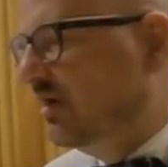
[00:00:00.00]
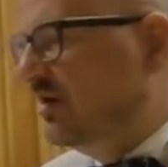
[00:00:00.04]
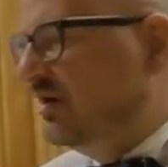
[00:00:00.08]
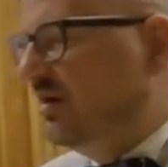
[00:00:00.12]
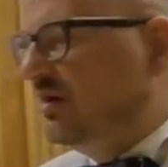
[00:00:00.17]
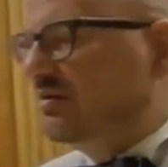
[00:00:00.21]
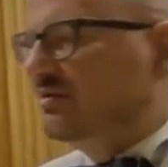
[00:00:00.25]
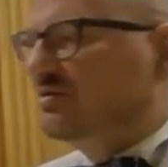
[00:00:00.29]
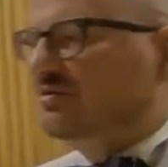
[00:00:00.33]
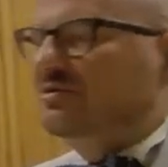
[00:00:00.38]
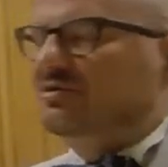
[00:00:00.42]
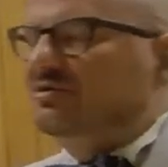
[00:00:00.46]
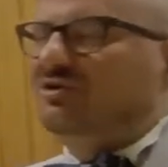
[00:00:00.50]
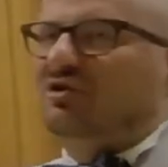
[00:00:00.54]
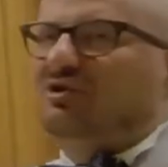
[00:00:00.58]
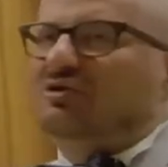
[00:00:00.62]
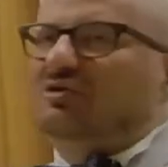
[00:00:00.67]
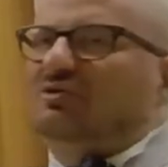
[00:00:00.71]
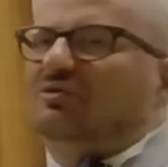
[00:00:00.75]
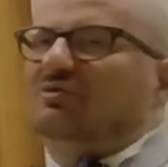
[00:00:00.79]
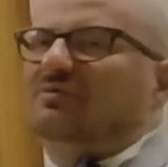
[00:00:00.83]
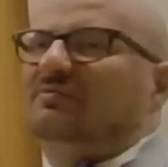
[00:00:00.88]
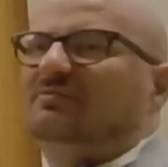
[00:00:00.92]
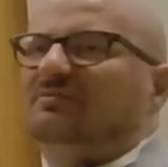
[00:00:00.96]

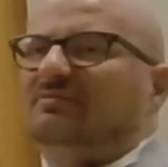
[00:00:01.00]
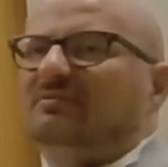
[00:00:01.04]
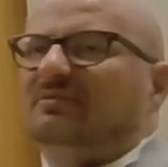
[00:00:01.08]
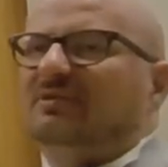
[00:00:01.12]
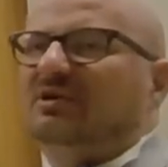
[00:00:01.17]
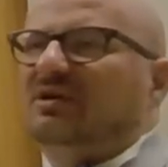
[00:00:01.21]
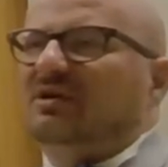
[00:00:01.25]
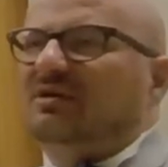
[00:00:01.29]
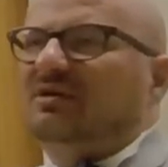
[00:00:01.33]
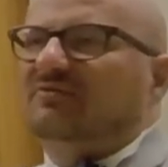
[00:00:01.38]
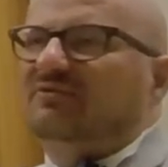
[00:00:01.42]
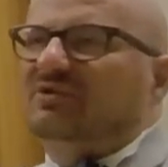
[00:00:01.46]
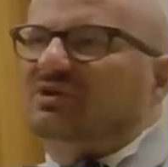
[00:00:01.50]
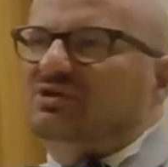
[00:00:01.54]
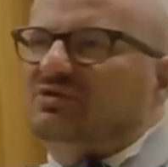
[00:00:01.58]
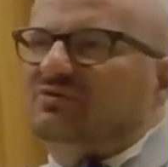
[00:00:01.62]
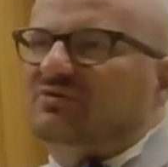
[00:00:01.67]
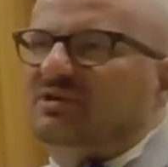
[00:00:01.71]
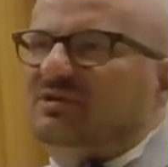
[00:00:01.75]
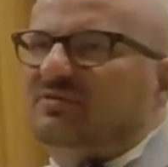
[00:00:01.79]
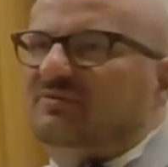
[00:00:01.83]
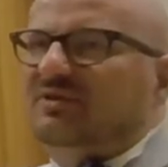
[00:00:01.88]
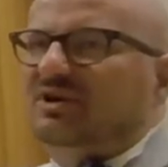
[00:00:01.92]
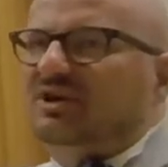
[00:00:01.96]
So this
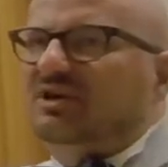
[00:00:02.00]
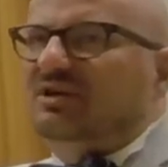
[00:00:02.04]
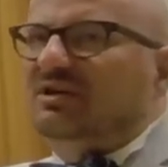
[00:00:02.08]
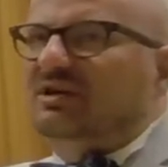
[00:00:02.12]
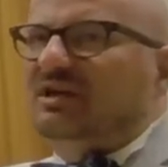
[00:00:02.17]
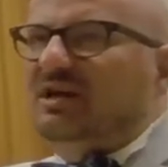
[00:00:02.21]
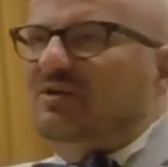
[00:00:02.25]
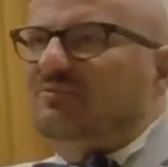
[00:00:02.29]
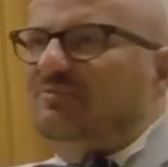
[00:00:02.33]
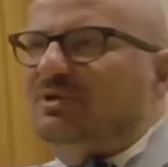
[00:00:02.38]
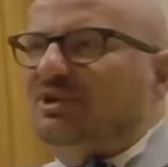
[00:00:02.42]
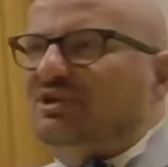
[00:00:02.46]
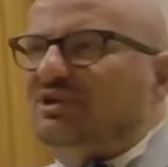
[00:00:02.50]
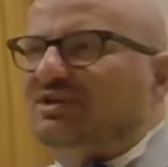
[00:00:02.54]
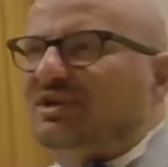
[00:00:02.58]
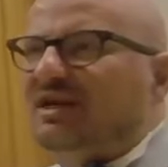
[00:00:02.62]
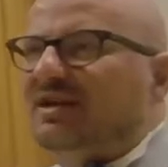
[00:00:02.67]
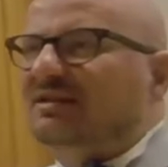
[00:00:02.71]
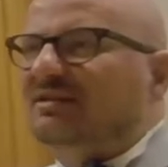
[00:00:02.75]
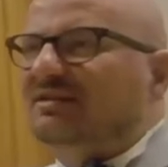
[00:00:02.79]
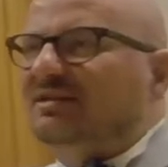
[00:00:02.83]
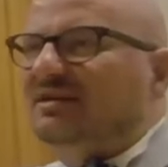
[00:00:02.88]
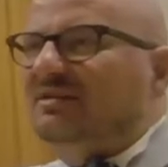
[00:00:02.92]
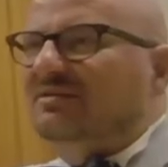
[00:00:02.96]
one we have
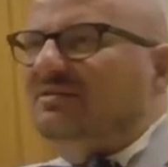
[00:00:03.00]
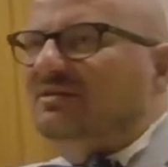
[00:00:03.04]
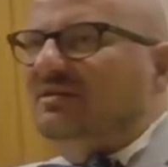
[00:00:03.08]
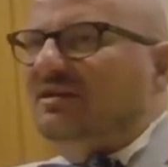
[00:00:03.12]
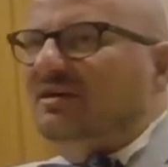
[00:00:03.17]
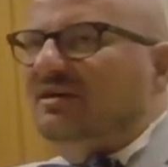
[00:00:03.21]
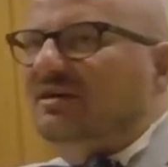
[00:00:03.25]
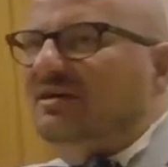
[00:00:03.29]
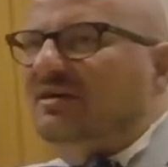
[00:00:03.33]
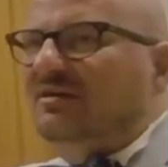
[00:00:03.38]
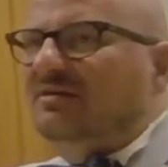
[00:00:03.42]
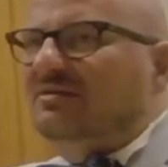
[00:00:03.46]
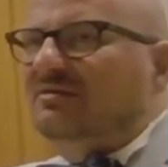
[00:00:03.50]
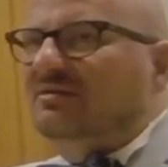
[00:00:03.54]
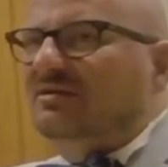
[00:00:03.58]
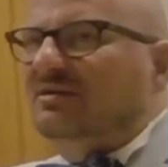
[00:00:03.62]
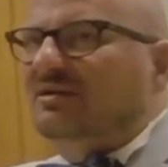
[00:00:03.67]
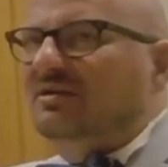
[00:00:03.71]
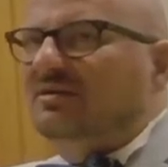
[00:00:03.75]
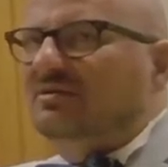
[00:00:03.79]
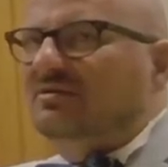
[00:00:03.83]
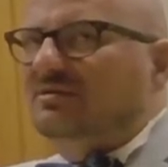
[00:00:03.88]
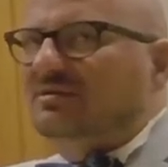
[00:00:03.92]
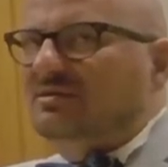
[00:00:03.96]
presented
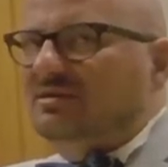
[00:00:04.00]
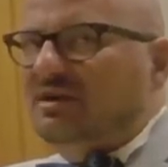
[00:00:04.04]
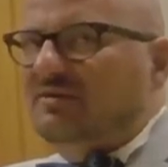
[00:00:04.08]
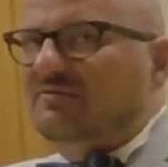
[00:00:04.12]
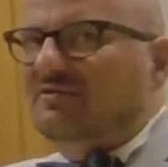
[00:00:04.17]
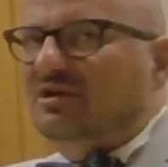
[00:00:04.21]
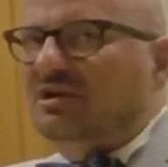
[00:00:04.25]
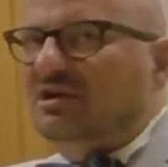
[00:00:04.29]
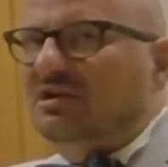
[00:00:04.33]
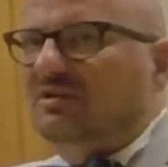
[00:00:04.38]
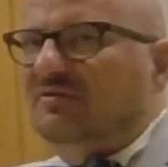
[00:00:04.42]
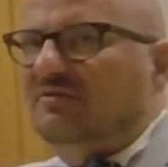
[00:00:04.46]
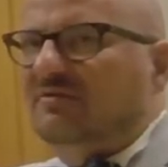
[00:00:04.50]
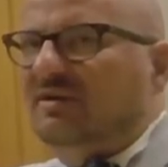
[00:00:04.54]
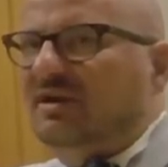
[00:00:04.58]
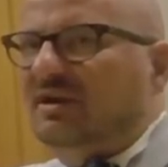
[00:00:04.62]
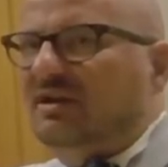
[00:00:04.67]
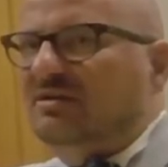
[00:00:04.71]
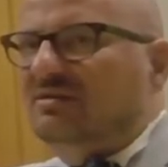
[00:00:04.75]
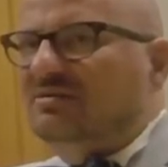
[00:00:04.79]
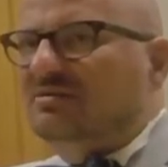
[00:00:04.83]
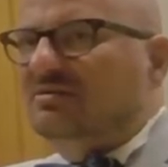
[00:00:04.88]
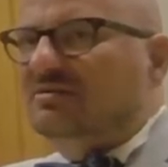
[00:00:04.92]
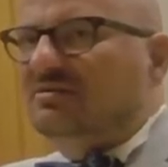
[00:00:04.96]
in several
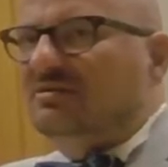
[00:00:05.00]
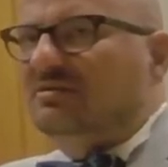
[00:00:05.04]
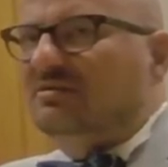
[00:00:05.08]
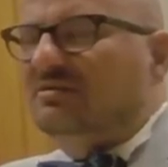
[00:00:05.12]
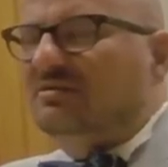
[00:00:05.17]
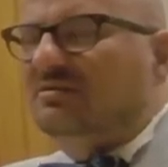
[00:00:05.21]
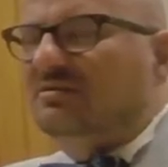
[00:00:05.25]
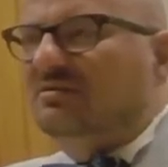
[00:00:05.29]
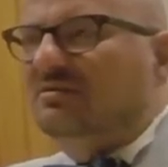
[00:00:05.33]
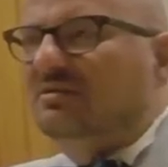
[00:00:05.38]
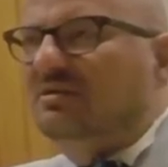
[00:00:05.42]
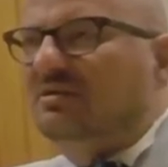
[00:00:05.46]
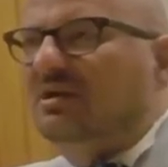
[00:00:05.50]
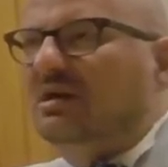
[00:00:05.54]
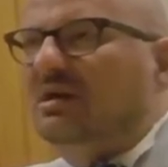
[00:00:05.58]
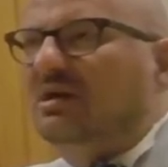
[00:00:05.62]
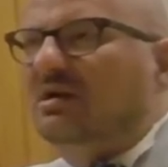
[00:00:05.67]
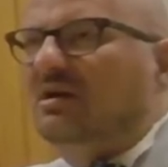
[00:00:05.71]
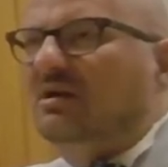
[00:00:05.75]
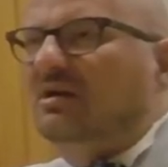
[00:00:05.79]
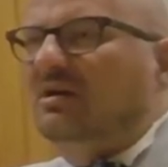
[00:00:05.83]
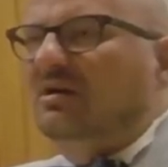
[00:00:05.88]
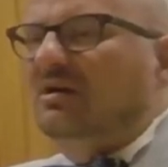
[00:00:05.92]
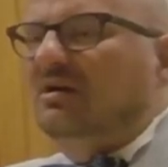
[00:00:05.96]
events,
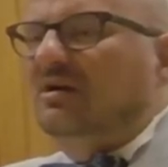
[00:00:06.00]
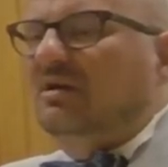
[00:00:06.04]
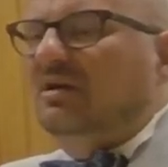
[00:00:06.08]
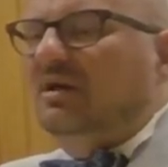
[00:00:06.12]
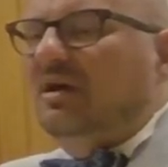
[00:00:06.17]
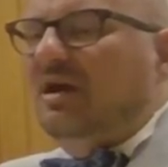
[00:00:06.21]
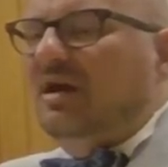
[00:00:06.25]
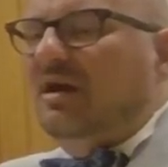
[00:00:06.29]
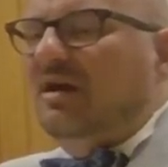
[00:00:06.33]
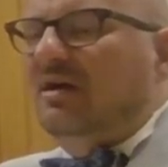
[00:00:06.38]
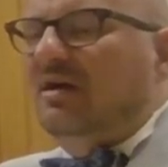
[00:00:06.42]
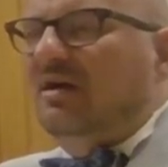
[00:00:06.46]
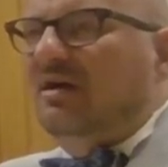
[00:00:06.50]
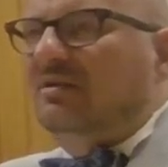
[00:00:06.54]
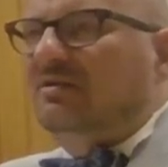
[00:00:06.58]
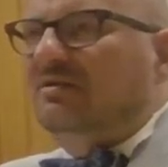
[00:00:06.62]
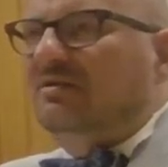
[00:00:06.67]
and